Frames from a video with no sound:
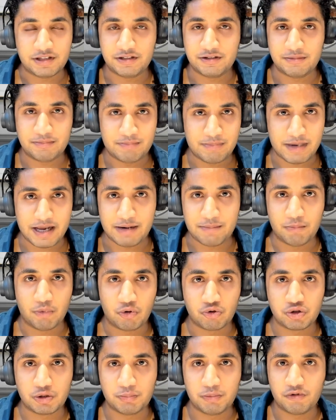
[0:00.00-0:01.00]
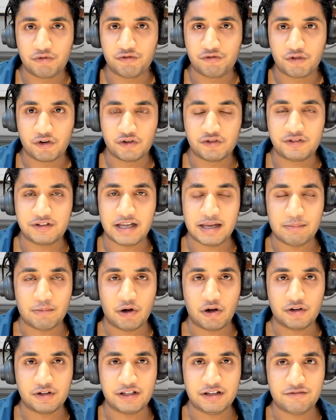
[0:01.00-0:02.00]
He's made multiple first team
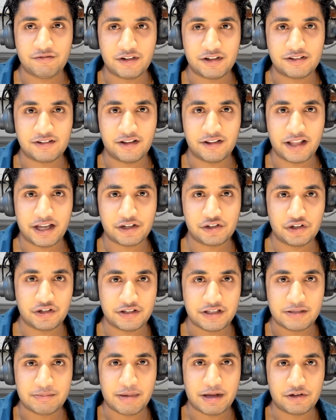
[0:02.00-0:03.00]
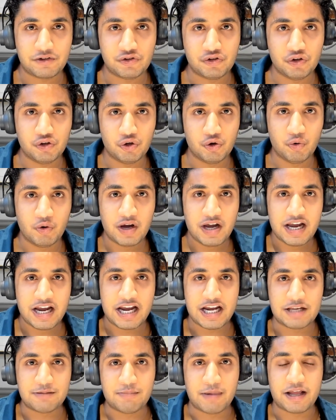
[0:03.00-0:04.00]
All Defense selections. He's made two.
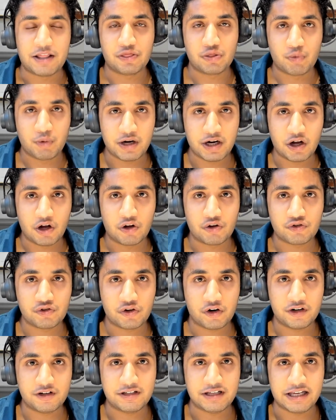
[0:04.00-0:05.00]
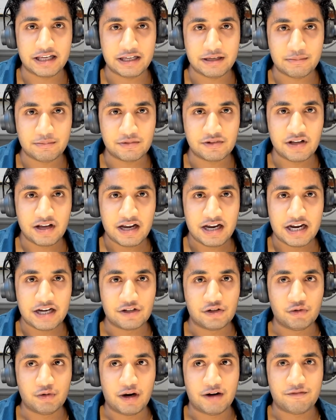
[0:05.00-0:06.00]
He's made three All Star teams.
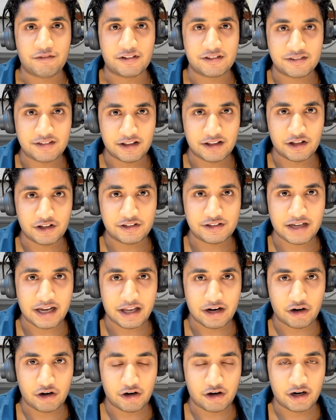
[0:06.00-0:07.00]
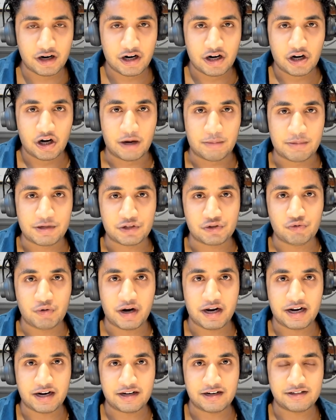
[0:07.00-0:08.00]
He's a great great facilitator. He's
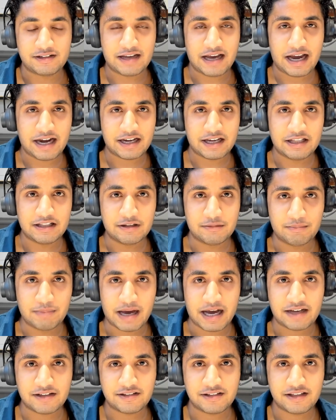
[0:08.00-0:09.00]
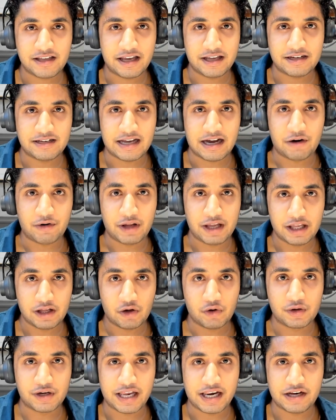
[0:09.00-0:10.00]
great at attacking the basket
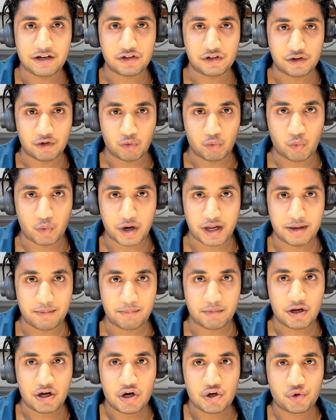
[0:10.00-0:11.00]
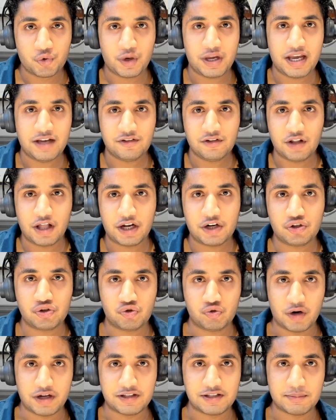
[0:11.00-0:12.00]
downhill, getting to the rim. So he has a lot of
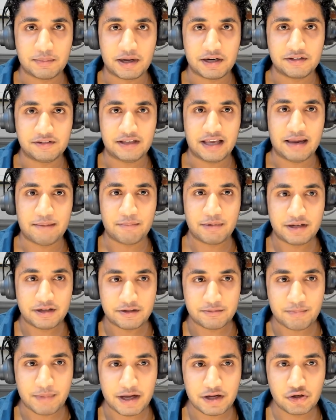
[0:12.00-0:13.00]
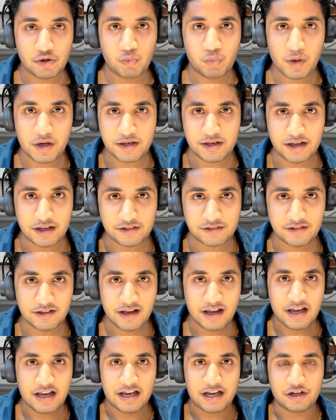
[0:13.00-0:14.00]
strengths about his game, but his major weakness
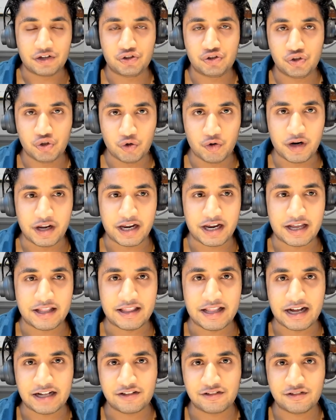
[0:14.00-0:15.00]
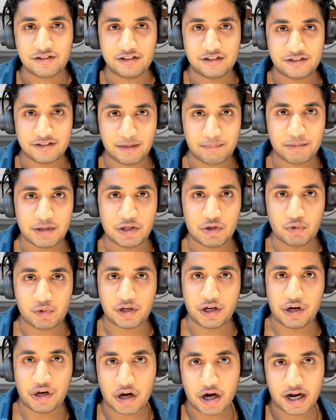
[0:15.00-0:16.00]
is shooting, and that's something you
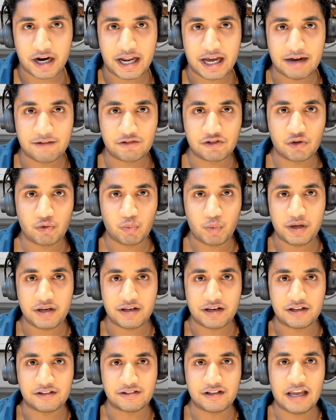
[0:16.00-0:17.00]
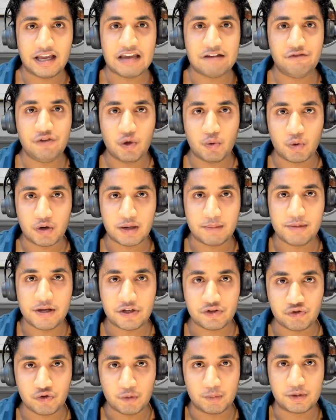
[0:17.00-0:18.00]
cannot have as a weakness if you want to be a
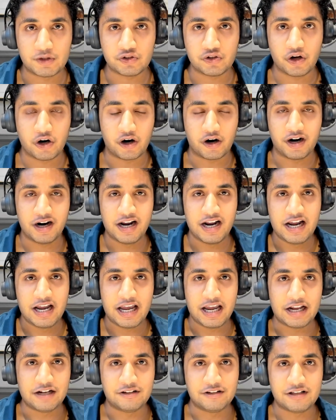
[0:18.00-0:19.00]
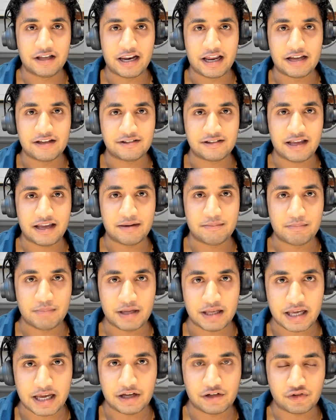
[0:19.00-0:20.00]
superstar in today's
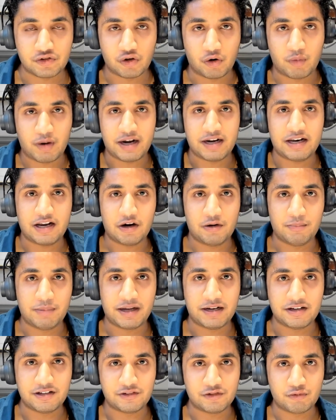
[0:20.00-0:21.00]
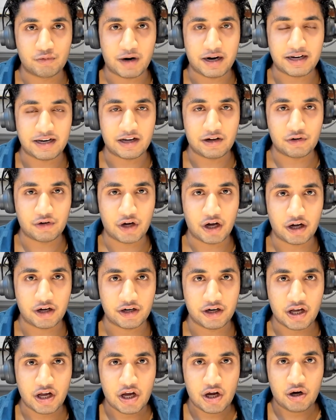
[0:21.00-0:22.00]
NBA. So right now, Ben is right now
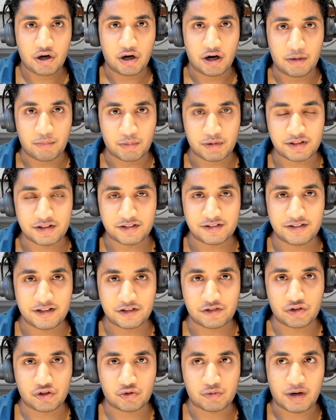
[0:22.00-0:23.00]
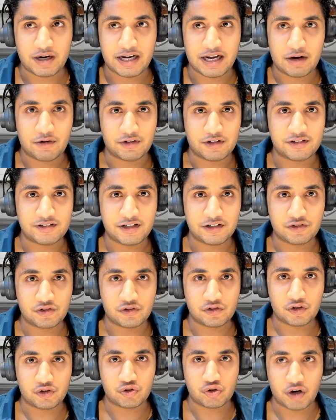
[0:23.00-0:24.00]
not with the Sixers right now, and the
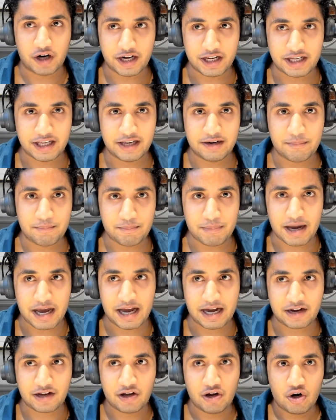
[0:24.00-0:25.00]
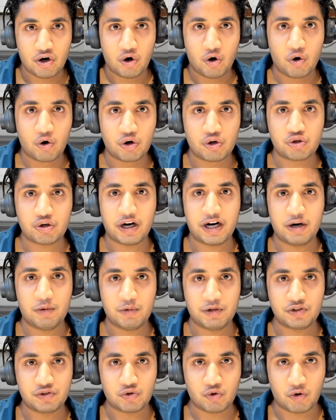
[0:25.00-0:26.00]
Sixers are trying to get him back or try to
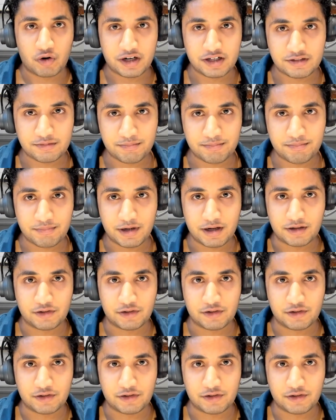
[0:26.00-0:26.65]
restore his